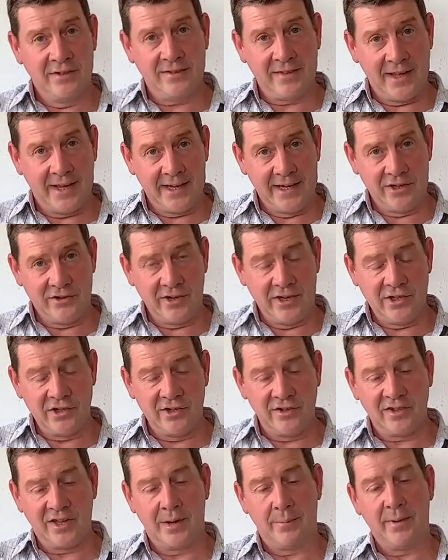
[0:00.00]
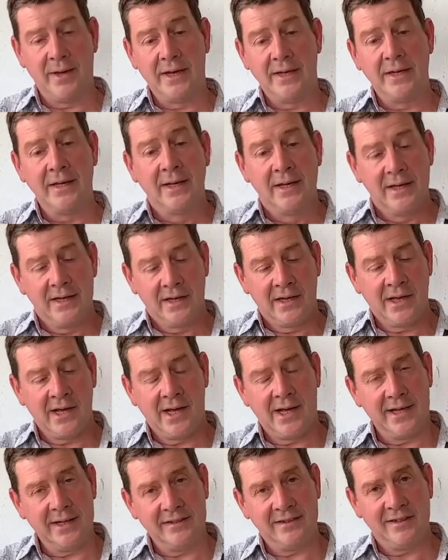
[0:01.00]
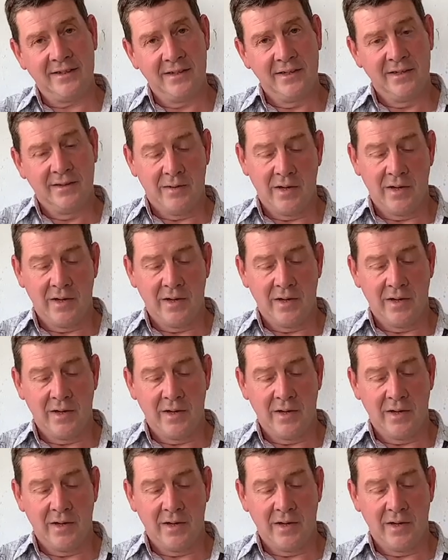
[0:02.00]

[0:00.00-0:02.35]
as the hydrangeas come in, cut